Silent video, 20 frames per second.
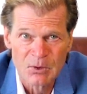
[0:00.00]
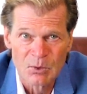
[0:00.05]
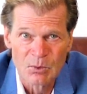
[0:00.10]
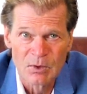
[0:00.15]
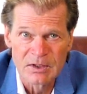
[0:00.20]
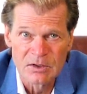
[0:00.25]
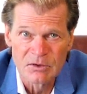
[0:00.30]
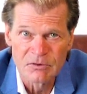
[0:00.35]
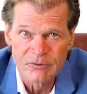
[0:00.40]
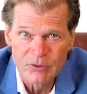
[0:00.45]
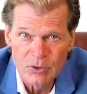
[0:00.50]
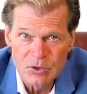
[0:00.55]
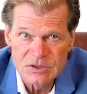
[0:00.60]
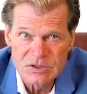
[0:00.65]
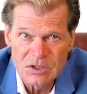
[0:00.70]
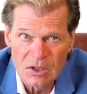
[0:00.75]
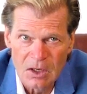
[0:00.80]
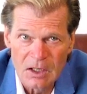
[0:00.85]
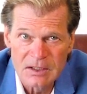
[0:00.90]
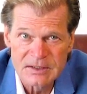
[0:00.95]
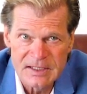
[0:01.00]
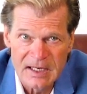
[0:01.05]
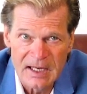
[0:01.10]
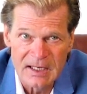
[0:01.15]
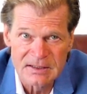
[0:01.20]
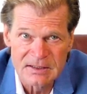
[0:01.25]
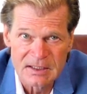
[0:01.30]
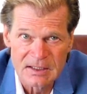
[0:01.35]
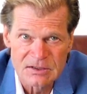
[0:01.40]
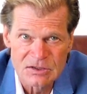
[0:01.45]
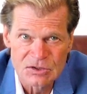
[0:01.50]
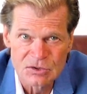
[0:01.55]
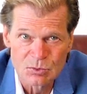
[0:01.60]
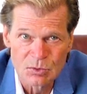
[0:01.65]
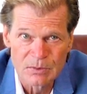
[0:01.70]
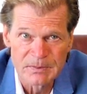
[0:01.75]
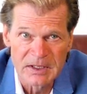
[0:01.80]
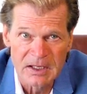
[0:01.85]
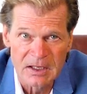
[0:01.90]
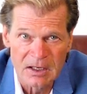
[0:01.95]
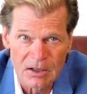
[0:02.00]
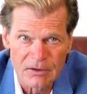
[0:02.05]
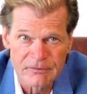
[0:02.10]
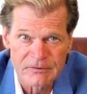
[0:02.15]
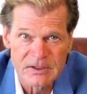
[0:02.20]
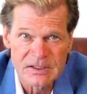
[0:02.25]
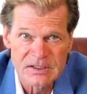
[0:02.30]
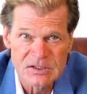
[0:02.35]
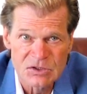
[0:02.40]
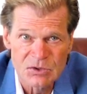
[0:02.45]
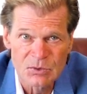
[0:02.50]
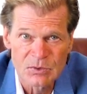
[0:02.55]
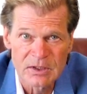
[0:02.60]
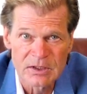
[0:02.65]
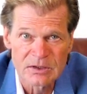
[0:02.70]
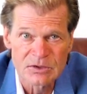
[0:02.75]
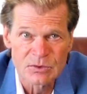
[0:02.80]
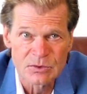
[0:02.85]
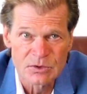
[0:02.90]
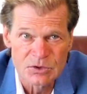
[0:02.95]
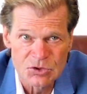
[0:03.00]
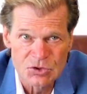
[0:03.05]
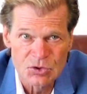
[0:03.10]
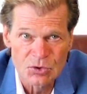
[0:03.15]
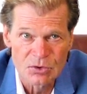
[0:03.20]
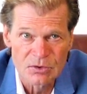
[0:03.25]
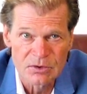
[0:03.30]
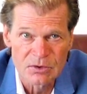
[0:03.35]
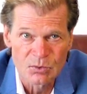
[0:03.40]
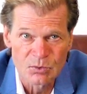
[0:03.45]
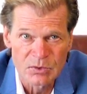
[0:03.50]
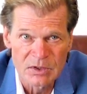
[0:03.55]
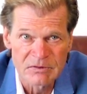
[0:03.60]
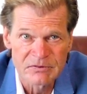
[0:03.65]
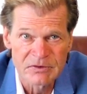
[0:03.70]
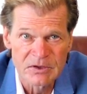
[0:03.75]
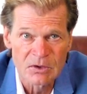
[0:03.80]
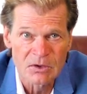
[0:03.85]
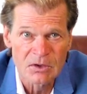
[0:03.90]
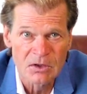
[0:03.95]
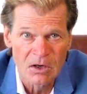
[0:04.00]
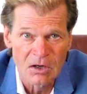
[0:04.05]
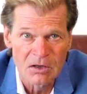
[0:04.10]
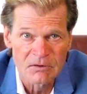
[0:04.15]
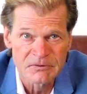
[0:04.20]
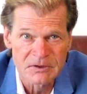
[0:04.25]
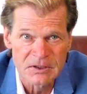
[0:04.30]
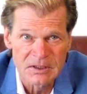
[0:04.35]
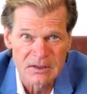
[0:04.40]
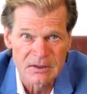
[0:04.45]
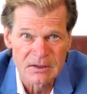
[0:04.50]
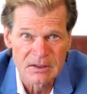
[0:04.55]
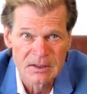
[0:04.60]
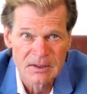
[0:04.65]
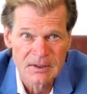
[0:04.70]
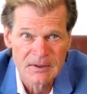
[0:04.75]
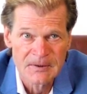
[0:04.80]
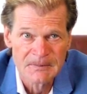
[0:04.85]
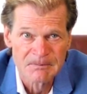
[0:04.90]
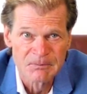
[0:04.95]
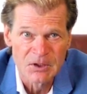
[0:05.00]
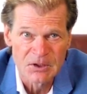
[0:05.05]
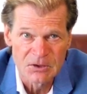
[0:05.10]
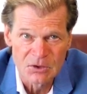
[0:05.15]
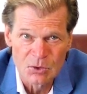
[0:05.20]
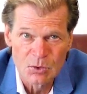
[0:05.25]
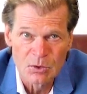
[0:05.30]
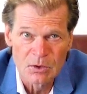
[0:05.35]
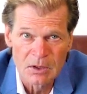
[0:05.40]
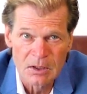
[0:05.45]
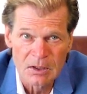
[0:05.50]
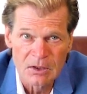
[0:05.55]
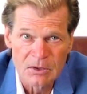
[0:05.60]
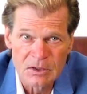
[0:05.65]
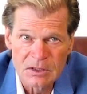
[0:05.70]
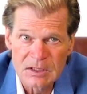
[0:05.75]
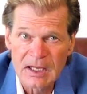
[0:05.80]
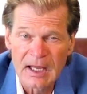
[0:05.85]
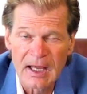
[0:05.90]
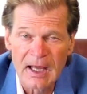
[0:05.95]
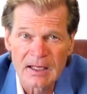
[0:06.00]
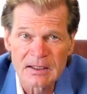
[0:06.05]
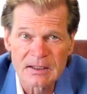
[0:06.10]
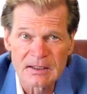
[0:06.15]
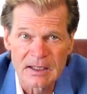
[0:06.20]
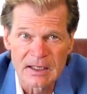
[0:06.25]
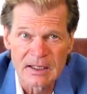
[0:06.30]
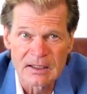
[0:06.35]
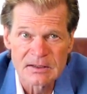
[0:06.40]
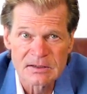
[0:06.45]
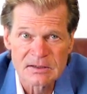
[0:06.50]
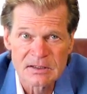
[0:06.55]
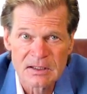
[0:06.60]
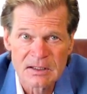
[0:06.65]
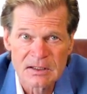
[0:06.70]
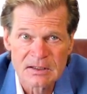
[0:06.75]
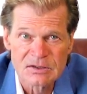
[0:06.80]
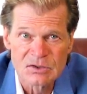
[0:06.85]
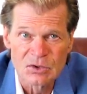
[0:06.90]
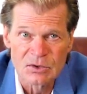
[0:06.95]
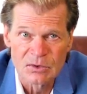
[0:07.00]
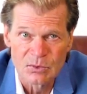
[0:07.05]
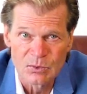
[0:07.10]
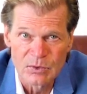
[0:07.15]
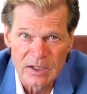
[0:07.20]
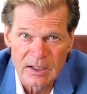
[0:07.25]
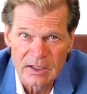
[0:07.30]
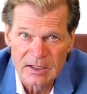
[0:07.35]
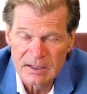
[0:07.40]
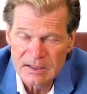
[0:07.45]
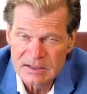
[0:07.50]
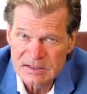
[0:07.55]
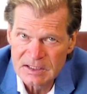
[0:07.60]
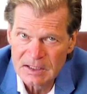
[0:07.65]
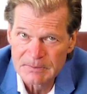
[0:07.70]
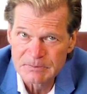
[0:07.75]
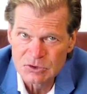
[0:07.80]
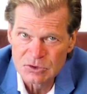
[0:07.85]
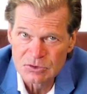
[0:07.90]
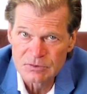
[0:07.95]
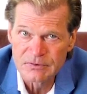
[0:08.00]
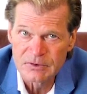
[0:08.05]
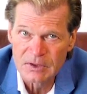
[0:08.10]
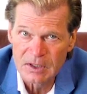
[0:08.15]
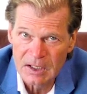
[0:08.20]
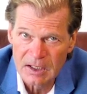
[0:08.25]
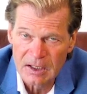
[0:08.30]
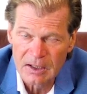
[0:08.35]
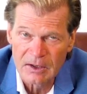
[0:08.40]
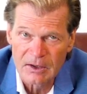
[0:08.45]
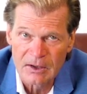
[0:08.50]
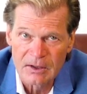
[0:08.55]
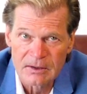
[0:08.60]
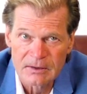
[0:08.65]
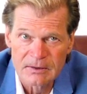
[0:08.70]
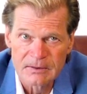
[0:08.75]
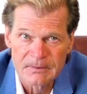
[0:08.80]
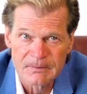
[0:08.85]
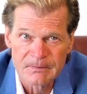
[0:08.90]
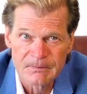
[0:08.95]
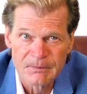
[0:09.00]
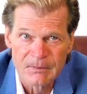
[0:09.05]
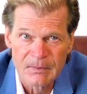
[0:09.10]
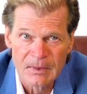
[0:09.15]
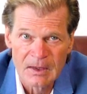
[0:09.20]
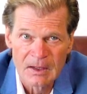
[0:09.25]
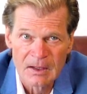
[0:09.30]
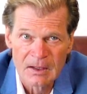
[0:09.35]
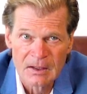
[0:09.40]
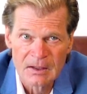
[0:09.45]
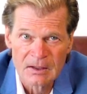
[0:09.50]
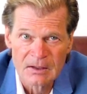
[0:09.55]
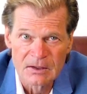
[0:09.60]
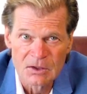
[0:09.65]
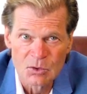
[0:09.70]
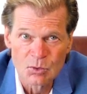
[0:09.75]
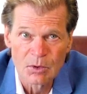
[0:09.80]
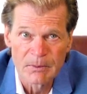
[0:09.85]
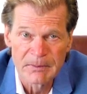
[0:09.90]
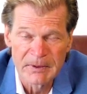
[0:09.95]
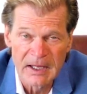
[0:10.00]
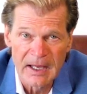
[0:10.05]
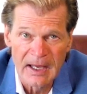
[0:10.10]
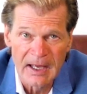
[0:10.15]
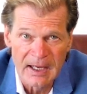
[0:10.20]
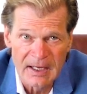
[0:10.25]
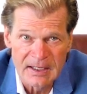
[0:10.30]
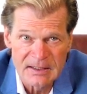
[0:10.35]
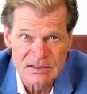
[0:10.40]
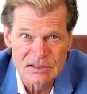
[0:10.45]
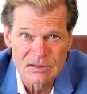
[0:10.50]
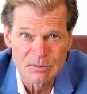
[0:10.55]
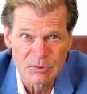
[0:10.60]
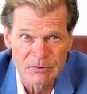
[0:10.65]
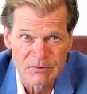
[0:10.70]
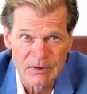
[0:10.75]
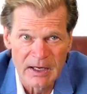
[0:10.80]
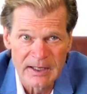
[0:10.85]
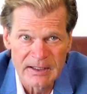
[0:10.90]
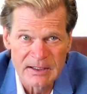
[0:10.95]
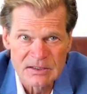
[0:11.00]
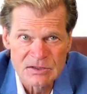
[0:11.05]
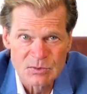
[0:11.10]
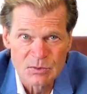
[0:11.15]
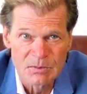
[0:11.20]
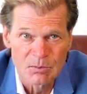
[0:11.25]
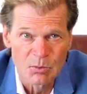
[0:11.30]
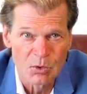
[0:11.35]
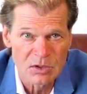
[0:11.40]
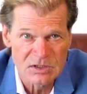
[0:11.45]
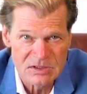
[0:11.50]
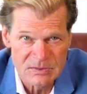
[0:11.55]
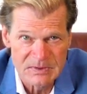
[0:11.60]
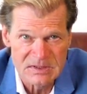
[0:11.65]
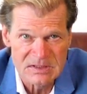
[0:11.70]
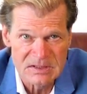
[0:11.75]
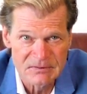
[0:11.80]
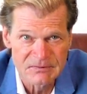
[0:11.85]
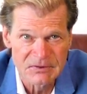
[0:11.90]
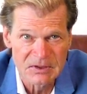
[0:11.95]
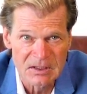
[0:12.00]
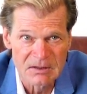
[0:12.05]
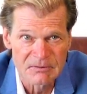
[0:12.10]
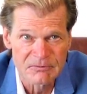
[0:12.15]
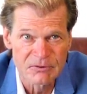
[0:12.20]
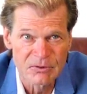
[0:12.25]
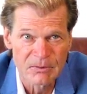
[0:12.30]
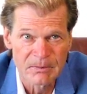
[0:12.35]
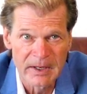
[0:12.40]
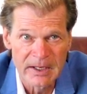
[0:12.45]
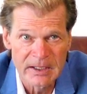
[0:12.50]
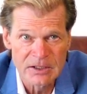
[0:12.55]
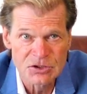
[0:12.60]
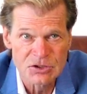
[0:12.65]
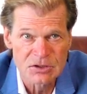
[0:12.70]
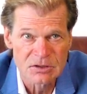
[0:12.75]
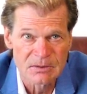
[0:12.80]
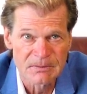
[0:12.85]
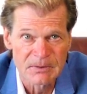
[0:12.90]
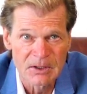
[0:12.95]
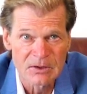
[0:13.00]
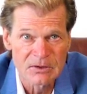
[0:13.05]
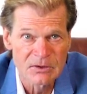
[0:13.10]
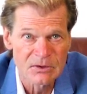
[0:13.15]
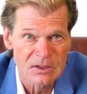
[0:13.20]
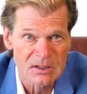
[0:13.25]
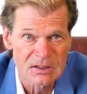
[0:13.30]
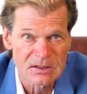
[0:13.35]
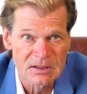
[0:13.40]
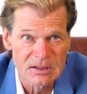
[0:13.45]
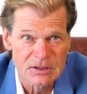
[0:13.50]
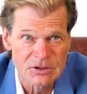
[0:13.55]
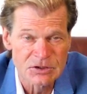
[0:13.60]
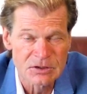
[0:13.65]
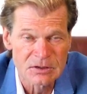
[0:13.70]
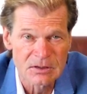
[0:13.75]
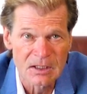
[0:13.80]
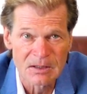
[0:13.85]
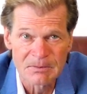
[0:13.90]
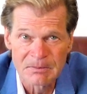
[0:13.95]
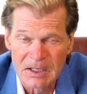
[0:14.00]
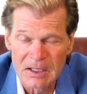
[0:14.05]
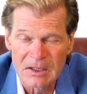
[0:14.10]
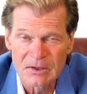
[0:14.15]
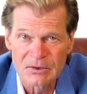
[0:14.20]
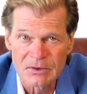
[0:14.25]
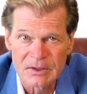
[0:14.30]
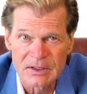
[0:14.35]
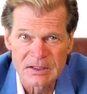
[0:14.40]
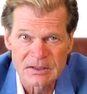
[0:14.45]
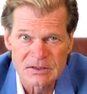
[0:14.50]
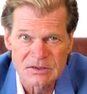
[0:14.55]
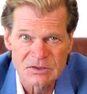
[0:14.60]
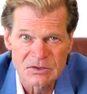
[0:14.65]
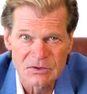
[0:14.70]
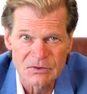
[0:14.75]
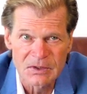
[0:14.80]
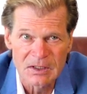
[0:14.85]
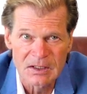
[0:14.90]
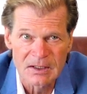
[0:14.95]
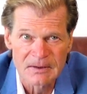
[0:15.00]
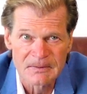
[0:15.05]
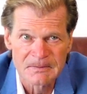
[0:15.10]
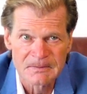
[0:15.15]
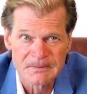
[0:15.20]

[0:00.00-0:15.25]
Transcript: When you first contact us, you will be carefully screened to ensure that we feel confident that you are a good candidate so that we can accept you for care. You will be asked to provide us with more specific information about your condition and medical history.